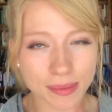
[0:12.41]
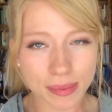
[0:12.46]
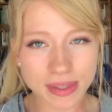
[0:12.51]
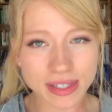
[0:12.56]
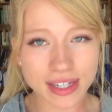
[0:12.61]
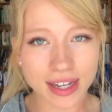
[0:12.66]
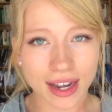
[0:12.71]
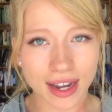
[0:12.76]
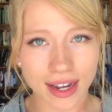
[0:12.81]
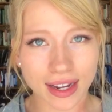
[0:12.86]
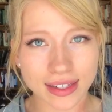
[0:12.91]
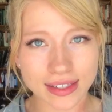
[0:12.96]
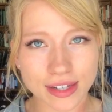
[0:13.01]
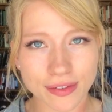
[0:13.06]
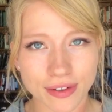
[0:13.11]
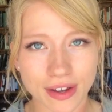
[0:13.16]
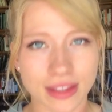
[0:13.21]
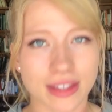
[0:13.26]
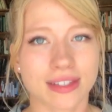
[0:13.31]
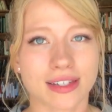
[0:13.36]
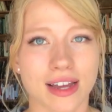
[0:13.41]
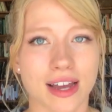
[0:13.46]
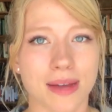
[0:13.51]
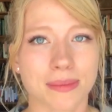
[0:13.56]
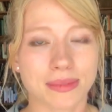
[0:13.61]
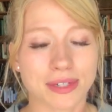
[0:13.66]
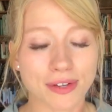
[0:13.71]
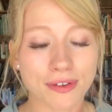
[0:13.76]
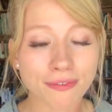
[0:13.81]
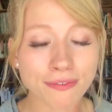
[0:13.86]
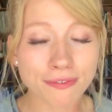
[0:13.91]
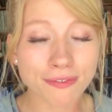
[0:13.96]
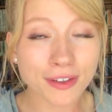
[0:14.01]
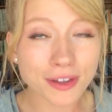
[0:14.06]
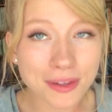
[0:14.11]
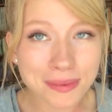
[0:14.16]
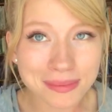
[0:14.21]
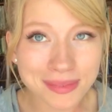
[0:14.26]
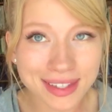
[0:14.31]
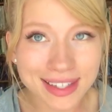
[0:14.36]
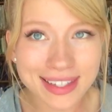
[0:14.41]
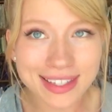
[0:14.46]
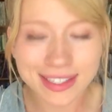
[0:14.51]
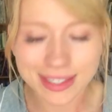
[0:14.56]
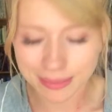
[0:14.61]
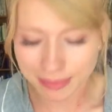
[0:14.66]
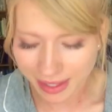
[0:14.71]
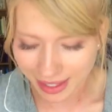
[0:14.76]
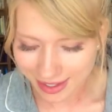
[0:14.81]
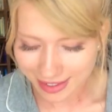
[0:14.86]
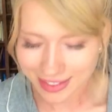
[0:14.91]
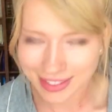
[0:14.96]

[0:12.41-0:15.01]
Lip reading: I've been dying to find the time to film this.